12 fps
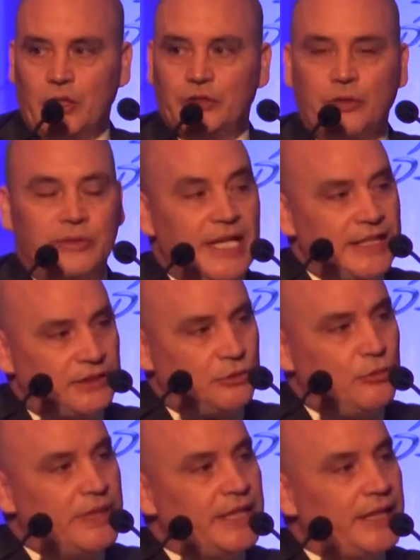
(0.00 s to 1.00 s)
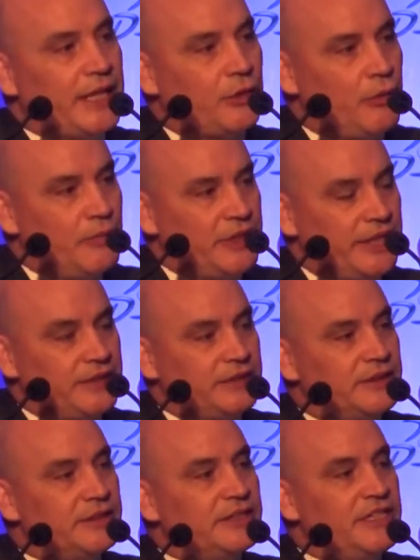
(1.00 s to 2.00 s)
So yes, we can
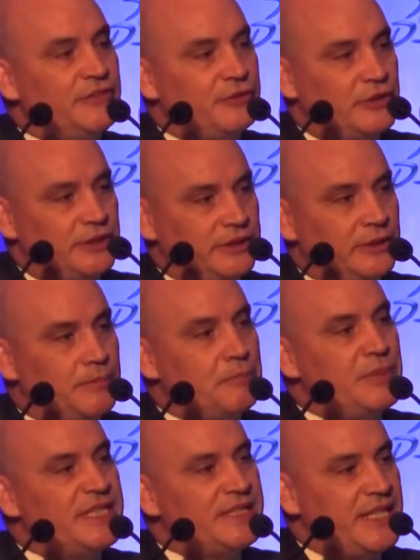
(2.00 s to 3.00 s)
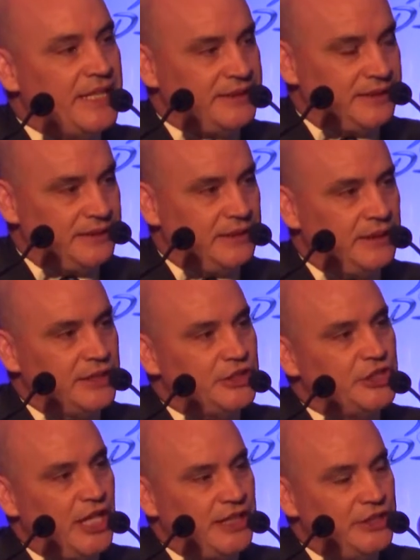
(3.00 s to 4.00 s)
accommodate different business
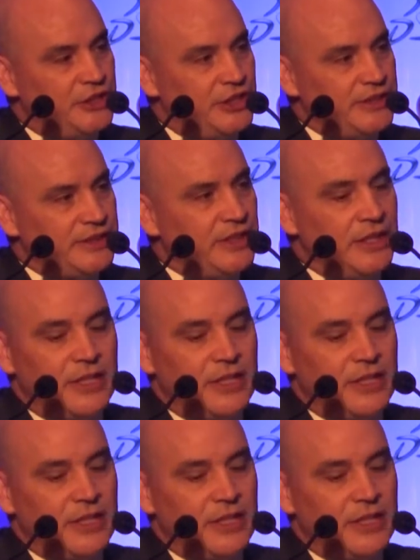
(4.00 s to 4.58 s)
challenges,